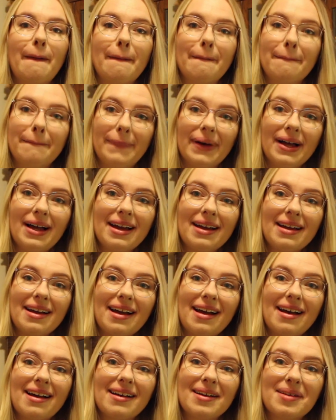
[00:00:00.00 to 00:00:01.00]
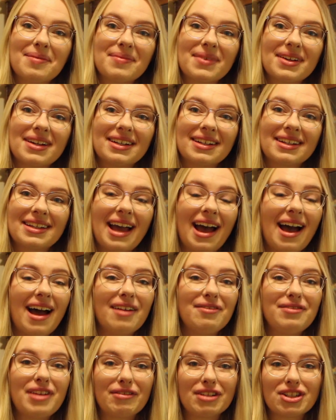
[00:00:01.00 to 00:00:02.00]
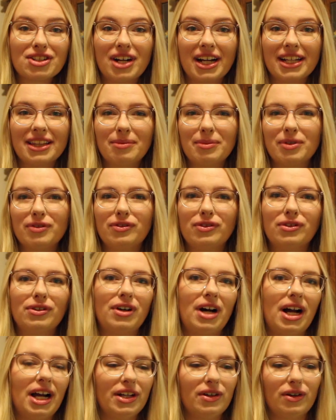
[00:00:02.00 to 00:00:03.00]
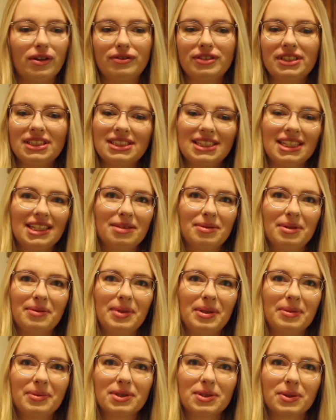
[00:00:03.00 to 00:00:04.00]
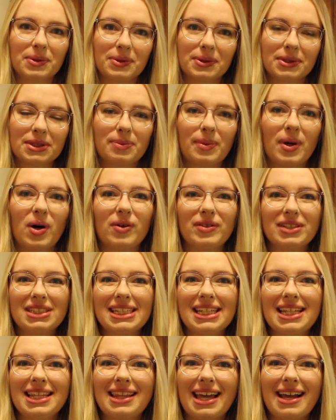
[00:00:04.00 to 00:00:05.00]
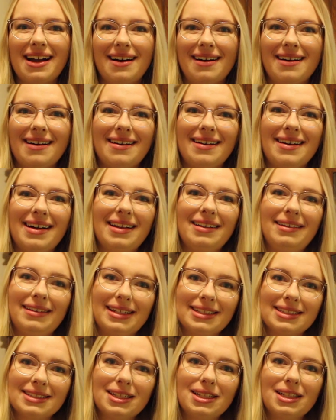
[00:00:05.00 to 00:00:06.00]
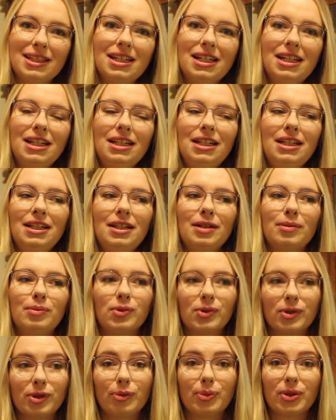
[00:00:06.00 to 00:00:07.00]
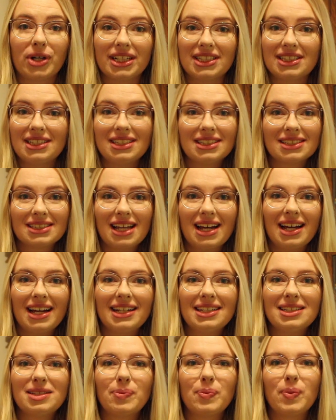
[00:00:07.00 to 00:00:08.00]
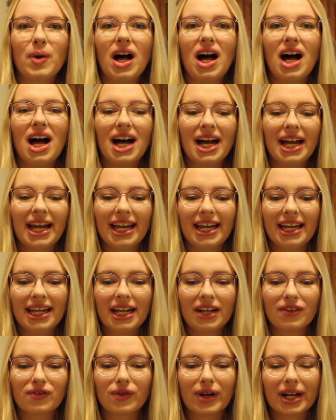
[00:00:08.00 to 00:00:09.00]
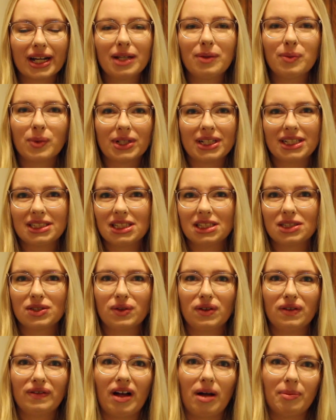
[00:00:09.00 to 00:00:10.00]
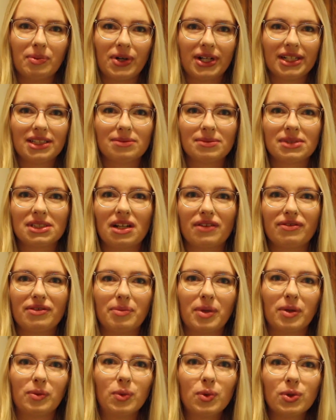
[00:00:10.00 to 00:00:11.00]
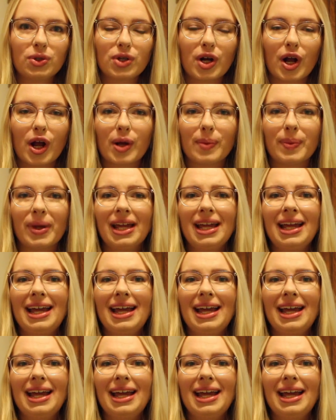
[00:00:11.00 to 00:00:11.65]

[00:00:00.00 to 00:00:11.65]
But yeah, I've never tried them before. I often see them in people's hauls, but obviously they are a little more on the pricier side. But I really wanted to sort of upgrade some stuff in my wardrobe